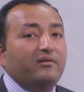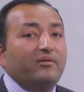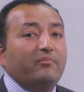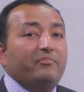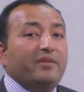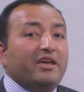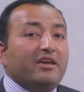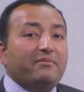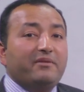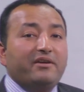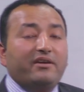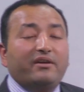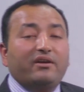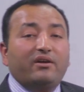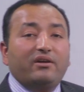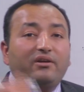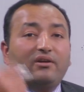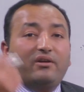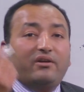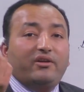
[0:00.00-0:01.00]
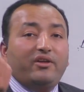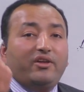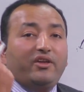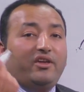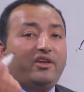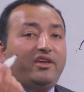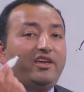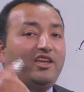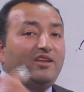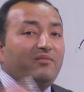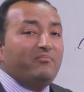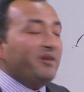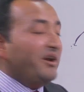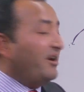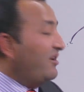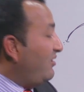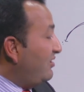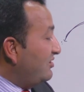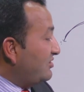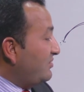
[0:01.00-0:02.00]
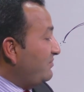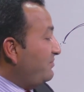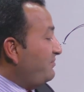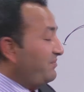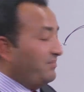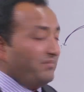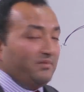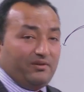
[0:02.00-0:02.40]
Maybe in bed also